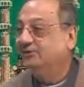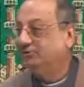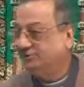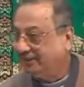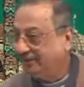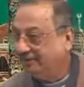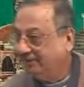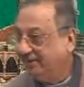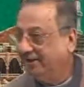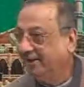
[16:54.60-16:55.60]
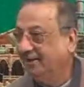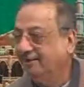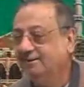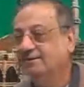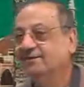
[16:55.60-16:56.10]
Jaddi.
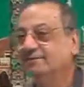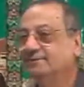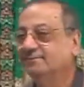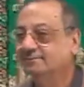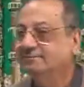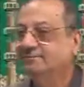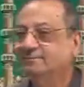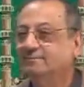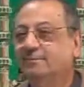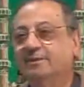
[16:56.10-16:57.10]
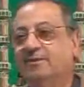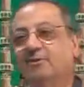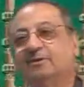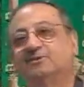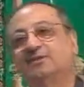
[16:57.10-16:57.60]
Brother,
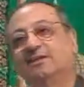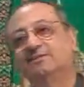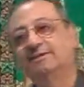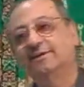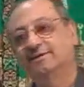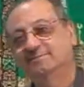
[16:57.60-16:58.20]
what is Jaddi?